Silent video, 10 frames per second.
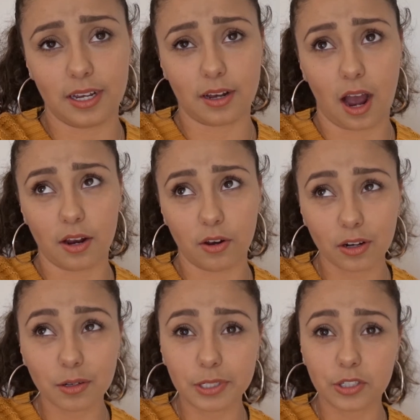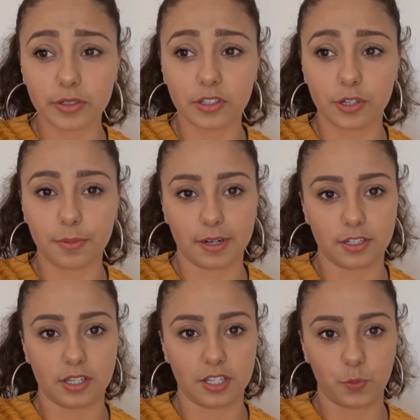We are not going to be doing too
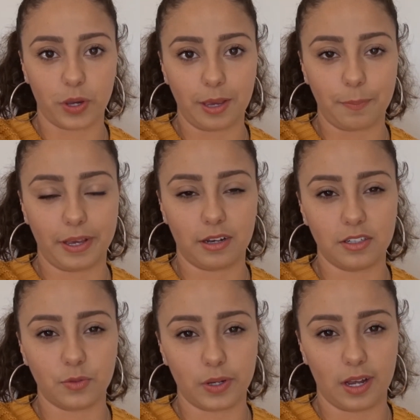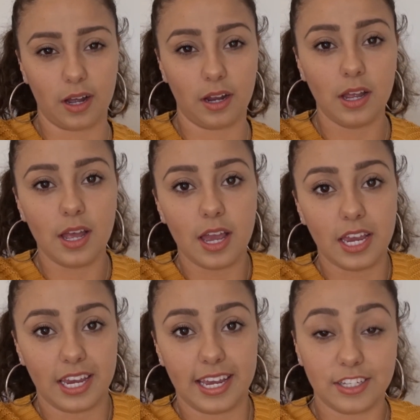much this week because we are
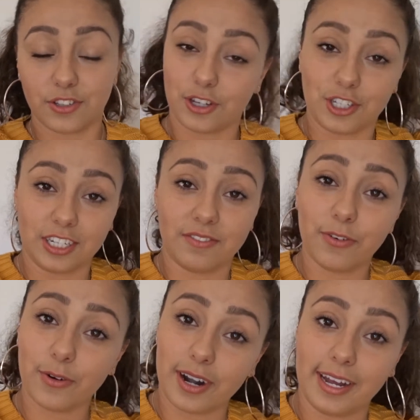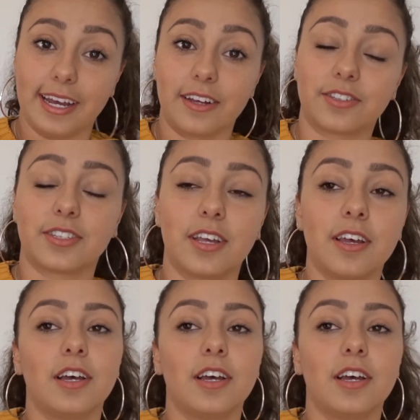searching for a house,